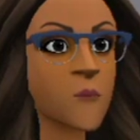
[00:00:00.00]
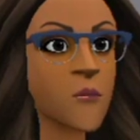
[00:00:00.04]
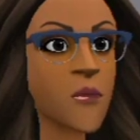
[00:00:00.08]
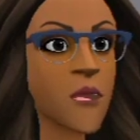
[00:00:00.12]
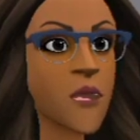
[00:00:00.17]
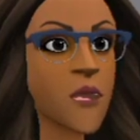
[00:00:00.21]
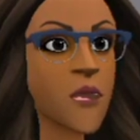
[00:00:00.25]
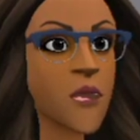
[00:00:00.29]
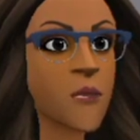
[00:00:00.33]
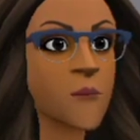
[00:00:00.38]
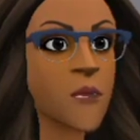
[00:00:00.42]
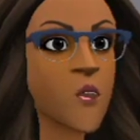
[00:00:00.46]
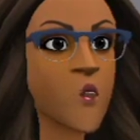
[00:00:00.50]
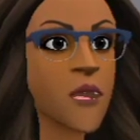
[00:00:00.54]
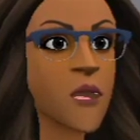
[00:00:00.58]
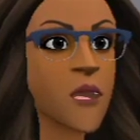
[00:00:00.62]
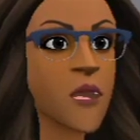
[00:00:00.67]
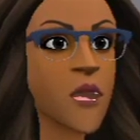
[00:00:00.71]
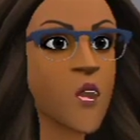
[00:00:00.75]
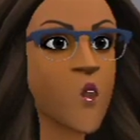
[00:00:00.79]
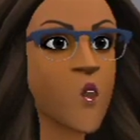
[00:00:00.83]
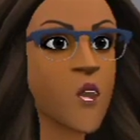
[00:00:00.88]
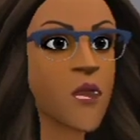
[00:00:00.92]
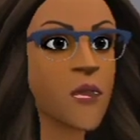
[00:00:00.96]

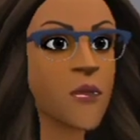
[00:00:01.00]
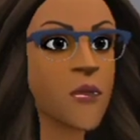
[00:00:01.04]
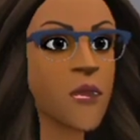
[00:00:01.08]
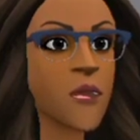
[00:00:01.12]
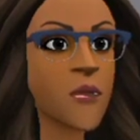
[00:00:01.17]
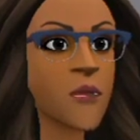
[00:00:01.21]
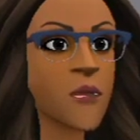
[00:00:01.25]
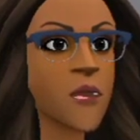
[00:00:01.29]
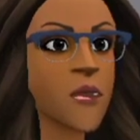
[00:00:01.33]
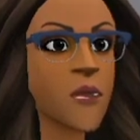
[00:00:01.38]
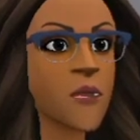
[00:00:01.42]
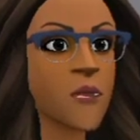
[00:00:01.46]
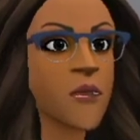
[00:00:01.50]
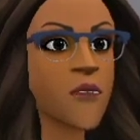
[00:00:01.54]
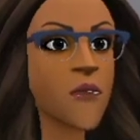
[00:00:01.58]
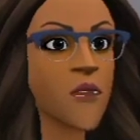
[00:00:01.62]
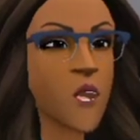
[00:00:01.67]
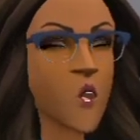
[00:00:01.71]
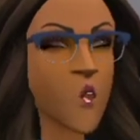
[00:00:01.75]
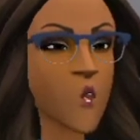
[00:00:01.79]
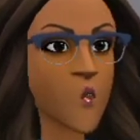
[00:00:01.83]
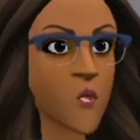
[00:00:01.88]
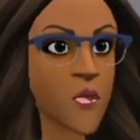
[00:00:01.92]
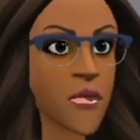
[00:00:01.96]
contributing to the success of
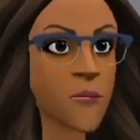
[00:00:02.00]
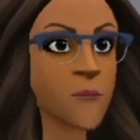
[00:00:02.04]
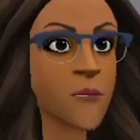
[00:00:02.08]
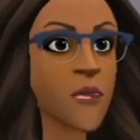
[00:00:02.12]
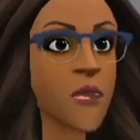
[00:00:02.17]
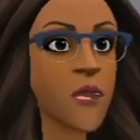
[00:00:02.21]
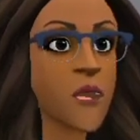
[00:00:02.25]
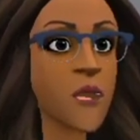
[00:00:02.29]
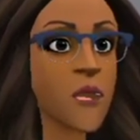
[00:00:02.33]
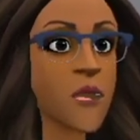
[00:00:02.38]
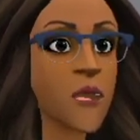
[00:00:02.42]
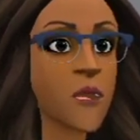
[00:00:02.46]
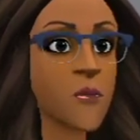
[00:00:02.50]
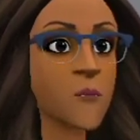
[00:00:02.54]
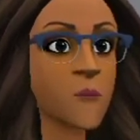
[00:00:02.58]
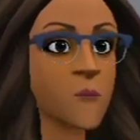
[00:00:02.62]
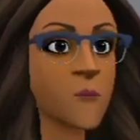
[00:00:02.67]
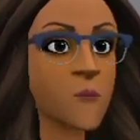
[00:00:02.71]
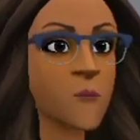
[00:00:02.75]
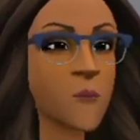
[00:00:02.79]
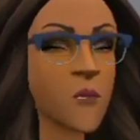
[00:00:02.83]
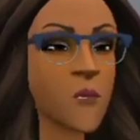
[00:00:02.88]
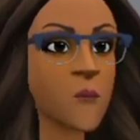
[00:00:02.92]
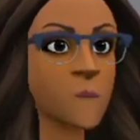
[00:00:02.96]
your company,
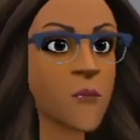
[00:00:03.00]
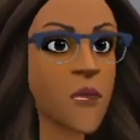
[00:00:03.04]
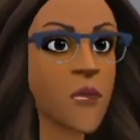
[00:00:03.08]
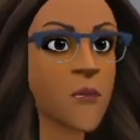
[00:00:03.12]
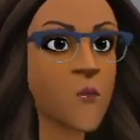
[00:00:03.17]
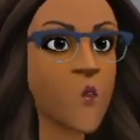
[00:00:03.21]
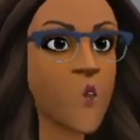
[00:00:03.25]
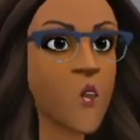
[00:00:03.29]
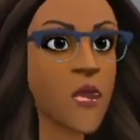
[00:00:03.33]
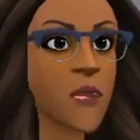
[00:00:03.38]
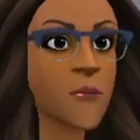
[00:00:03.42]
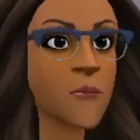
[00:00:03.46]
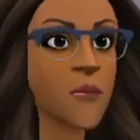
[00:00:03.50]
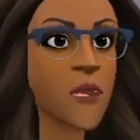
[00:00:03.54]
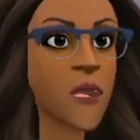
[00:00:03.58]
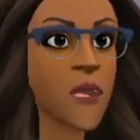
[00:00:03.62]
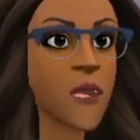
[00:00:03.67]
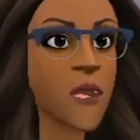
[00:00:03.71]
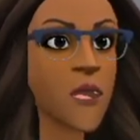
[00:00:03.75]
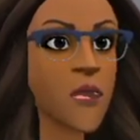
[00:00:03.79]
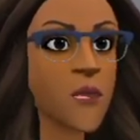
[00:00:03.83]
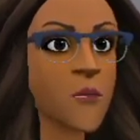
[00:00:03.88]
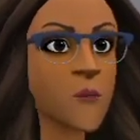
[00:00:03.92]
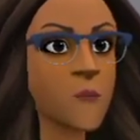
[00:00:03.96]
has been
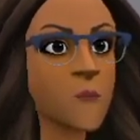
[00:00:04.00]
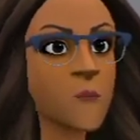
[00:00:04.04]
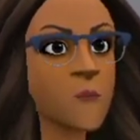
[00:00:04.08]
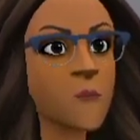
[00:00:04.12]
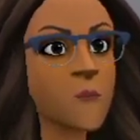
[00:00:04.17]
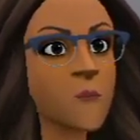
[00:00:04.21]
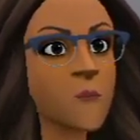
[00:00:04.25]
monumental.